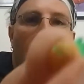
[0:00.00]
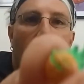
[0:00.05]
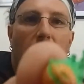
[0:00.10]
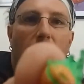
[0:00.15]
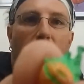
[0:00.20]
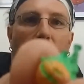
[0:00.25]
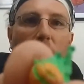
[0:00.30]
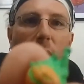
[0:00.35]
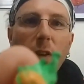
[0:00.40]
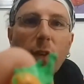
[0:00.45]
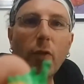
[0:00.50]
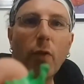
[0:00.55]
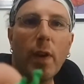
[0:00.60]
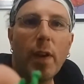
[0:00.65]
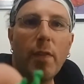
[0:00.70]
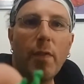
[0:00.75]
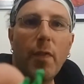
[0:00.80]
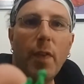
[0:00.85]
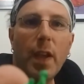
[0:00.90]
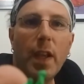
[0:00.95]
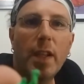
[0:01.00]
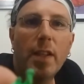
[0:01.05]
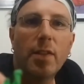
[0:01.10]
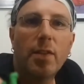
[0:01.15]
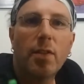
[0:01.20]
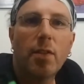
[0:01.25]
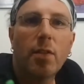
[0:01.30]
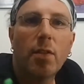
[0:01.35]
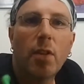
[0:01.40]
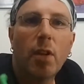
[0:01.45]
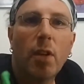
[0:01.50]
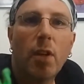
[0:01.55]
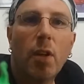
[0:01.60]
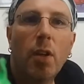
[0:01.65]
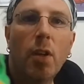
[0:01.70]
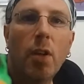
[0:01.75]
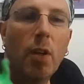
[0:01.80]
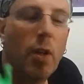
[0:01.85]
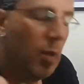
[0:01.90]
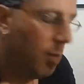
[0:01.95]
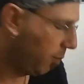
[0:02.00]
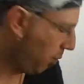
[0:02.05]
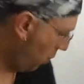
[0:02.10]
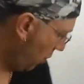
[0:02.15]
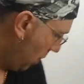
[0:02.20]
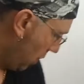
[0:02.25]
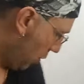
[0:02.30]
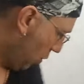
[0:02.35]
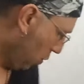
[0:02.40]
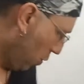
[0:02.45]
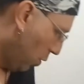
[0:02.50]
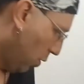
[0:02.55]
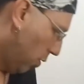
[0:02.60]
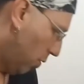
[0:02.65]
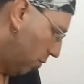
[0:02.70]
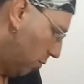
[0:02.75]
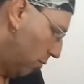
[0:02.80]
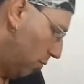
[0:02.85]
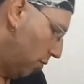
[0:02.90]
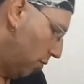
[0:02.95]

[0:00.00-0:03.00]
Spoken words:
out of it, green face. Pretty cool.